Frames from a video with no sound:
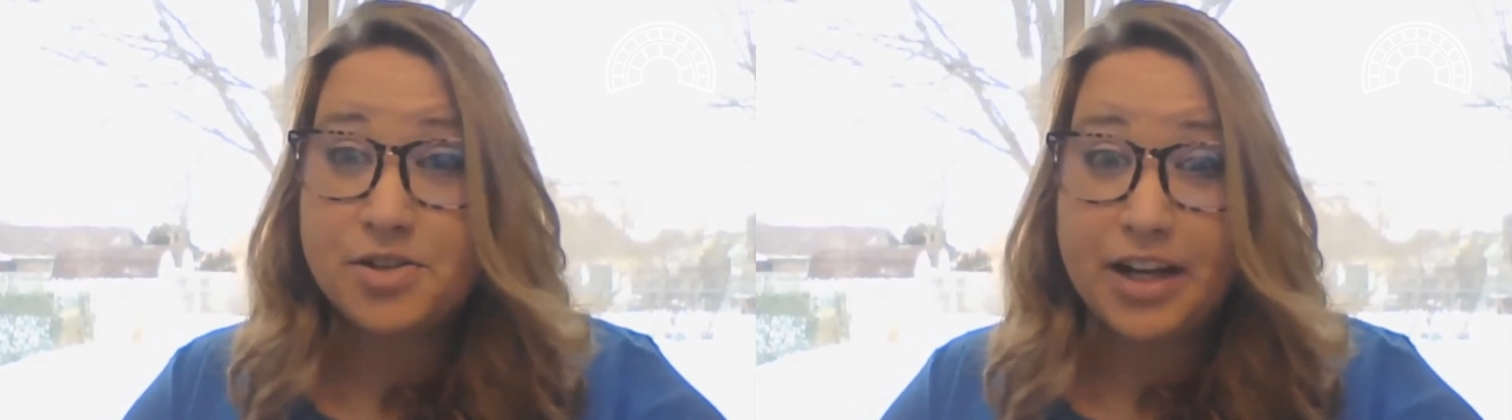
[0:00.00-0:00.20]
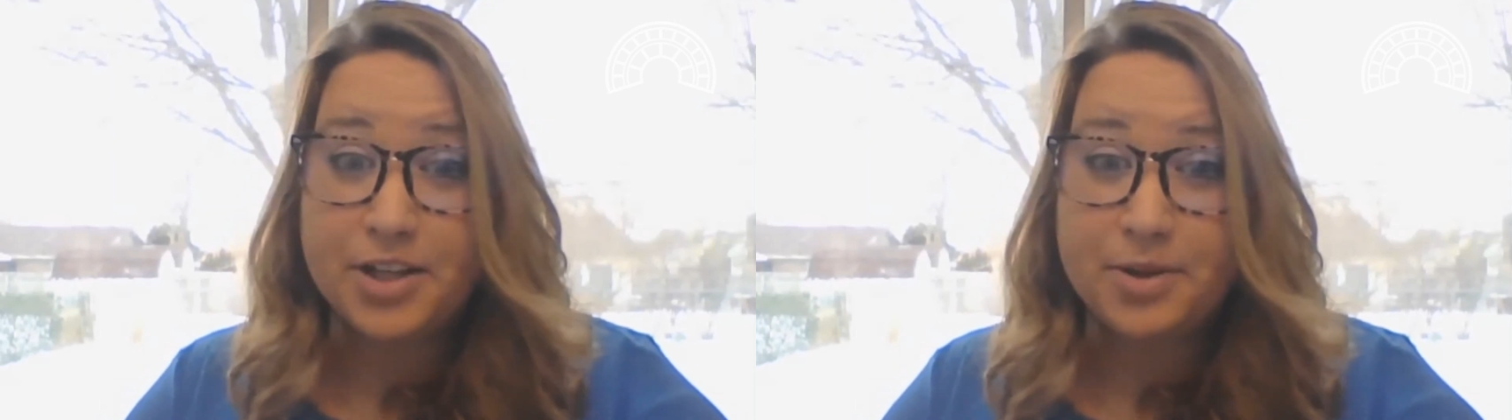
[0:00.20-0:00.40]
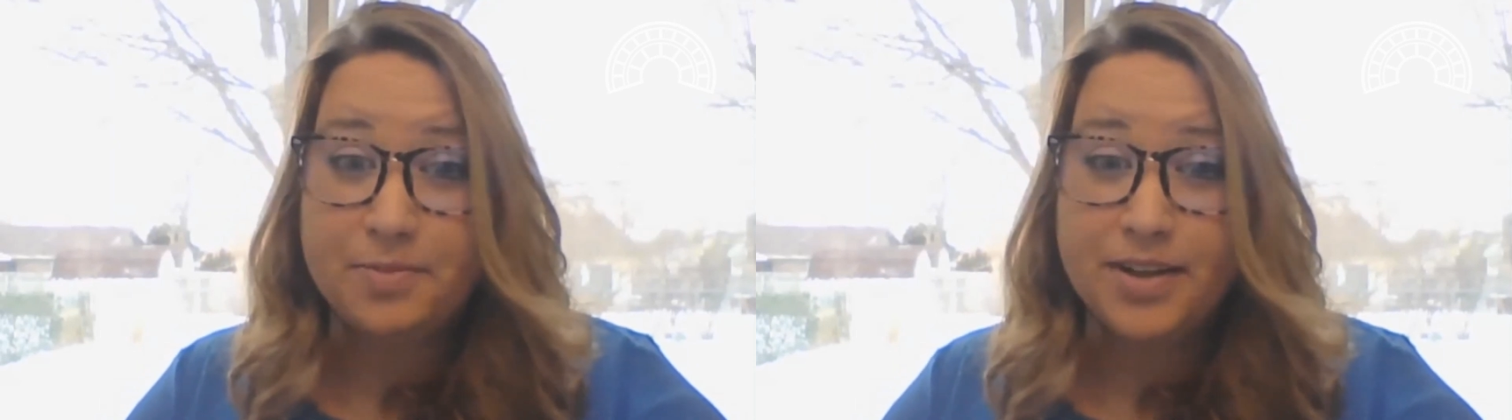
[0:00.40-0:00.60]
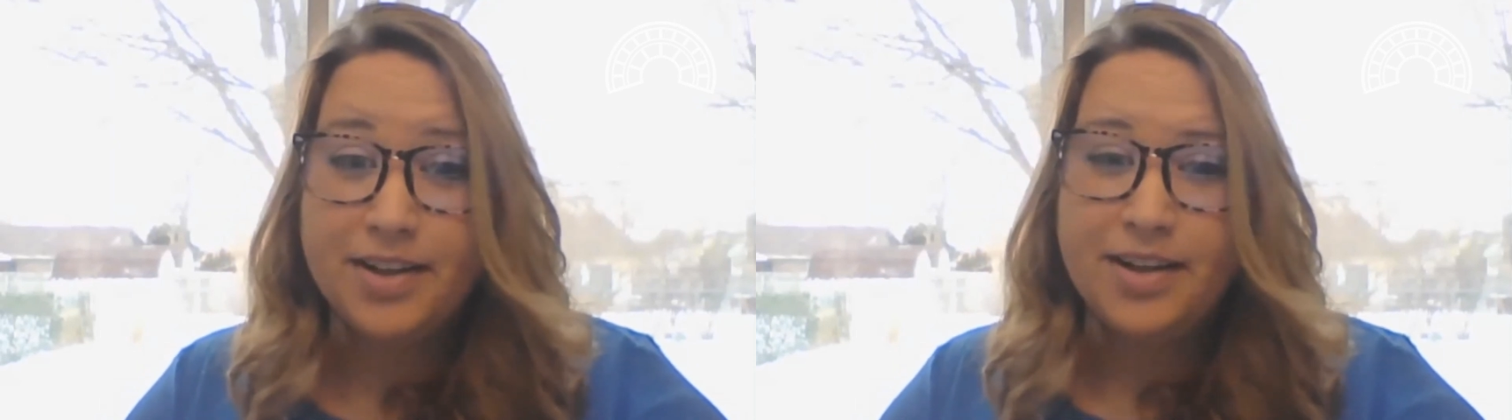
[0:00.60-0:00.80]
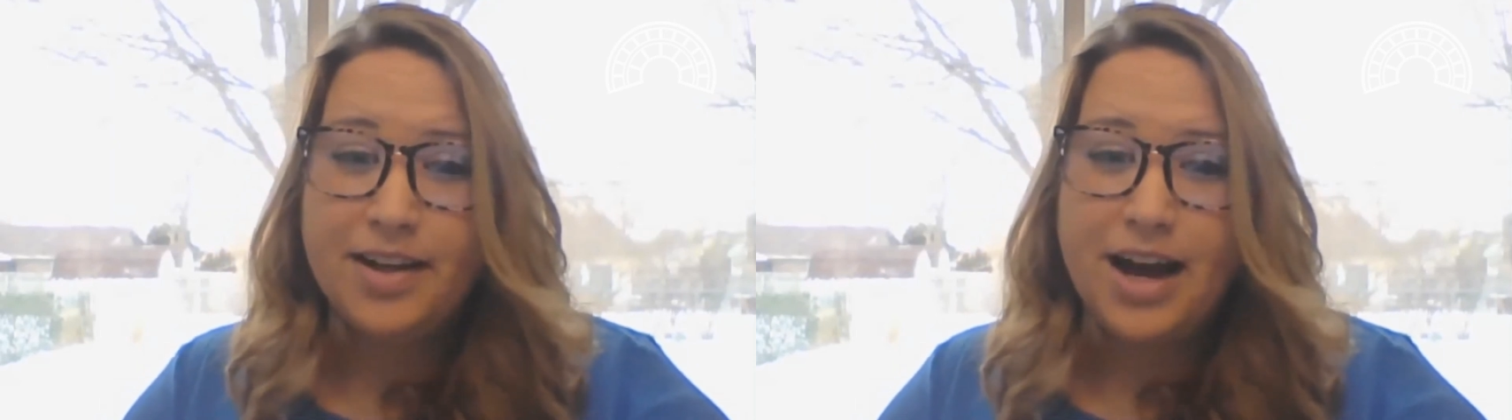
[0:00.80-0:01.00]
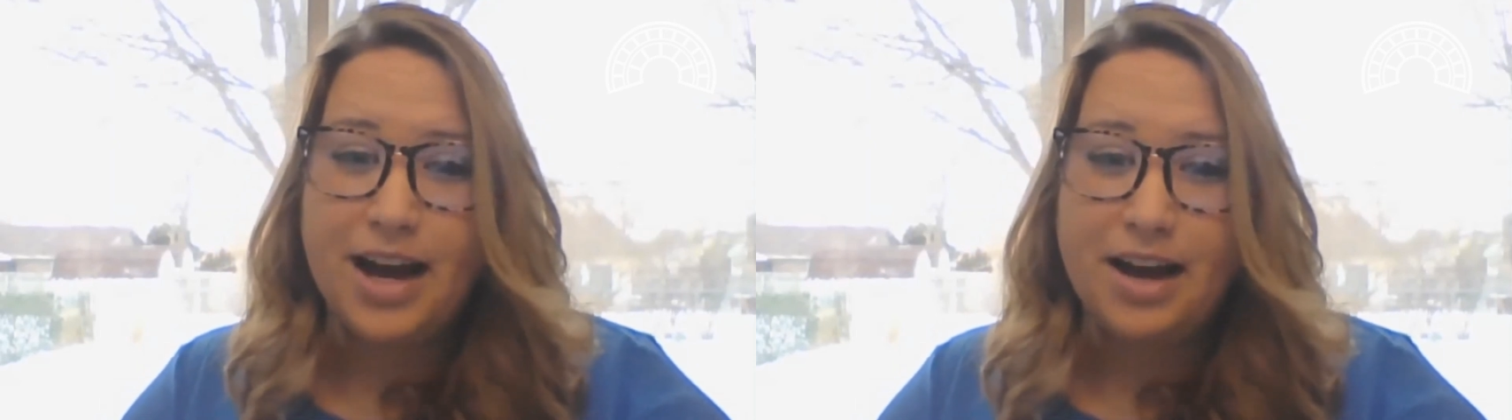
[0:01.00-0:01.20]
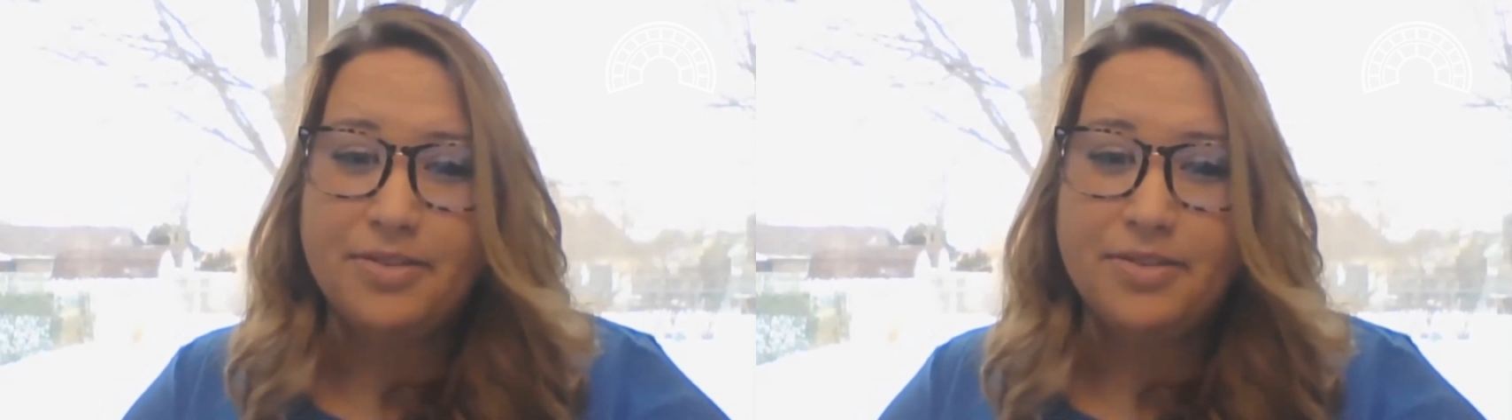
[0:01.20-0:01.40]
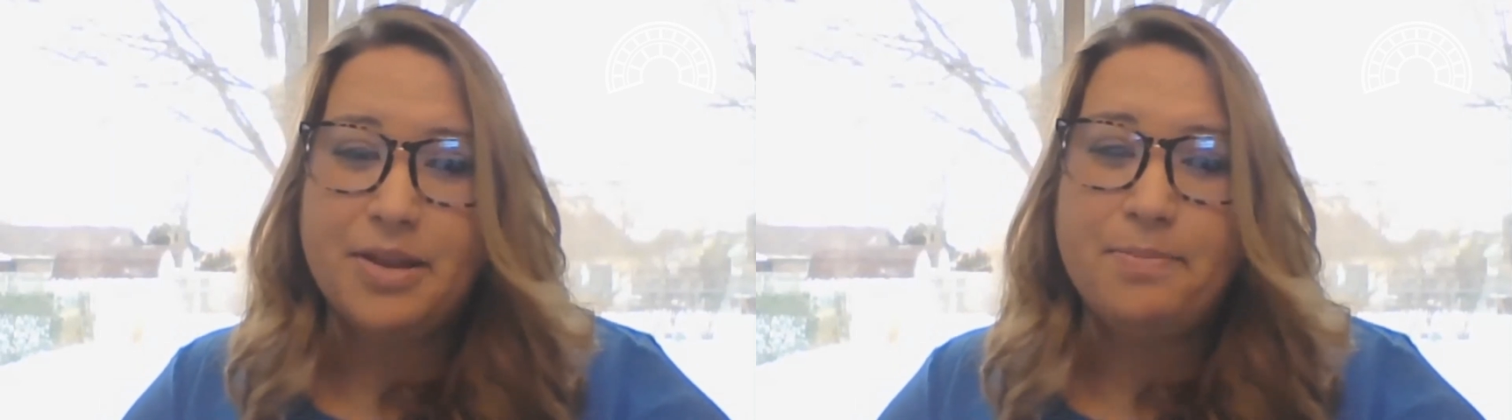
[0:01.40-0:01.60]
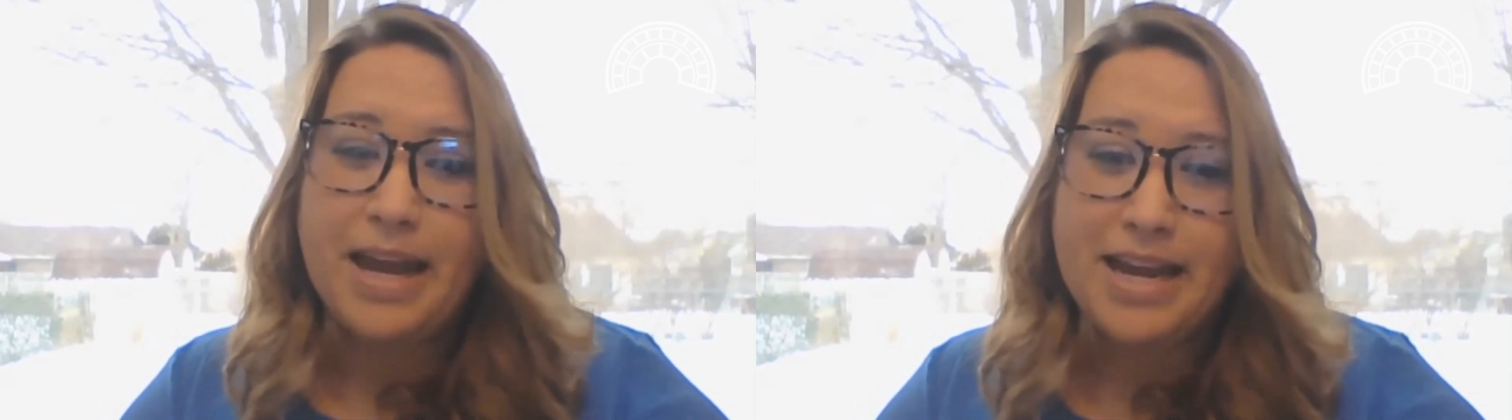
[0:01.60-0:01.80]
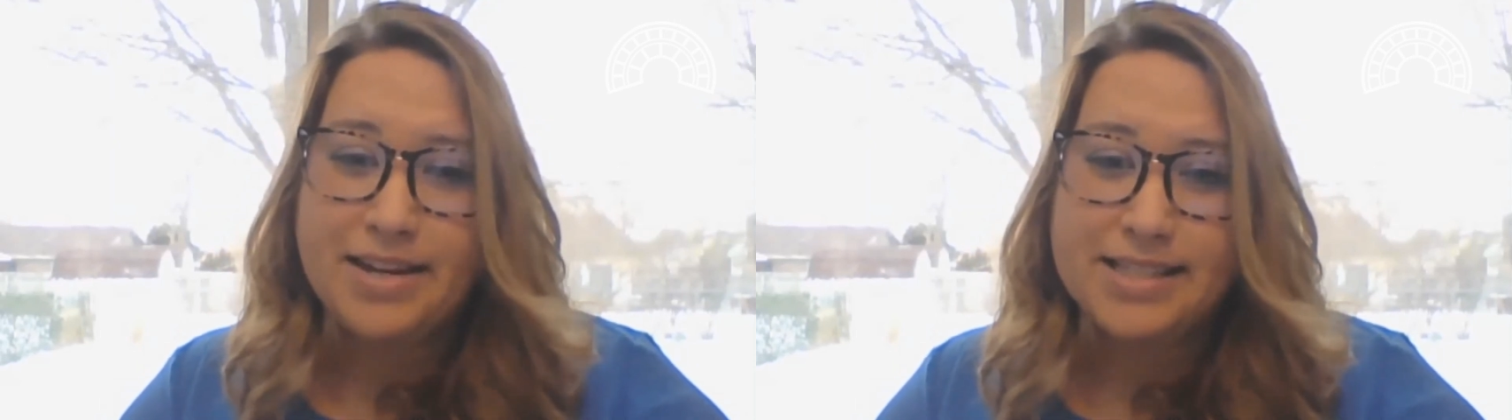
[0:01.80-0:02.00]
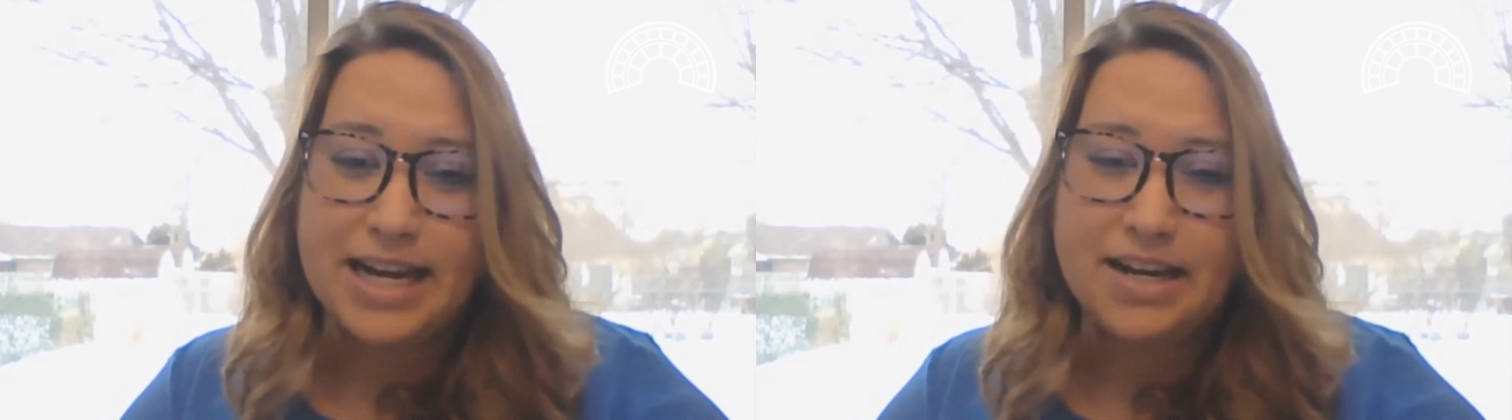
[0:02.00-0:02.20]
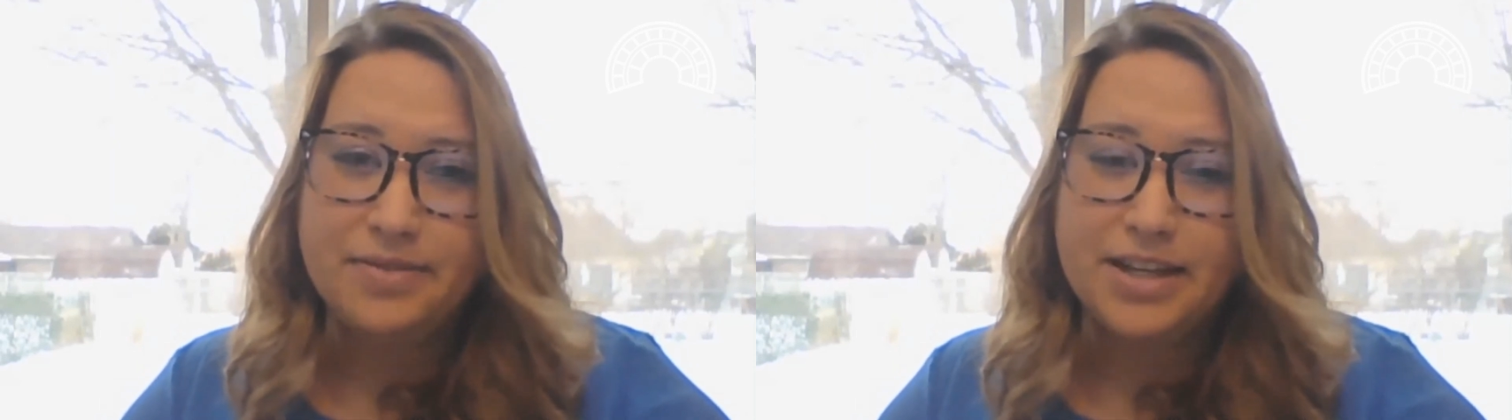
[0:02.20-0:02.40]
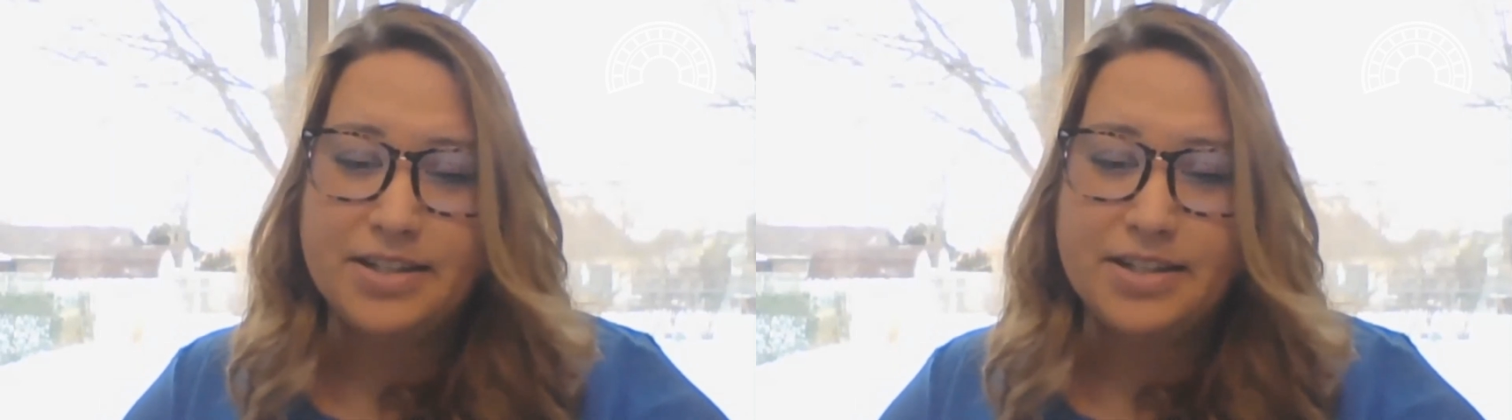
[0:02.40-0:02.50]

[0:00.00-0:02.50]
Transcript: volume from the pain side of it.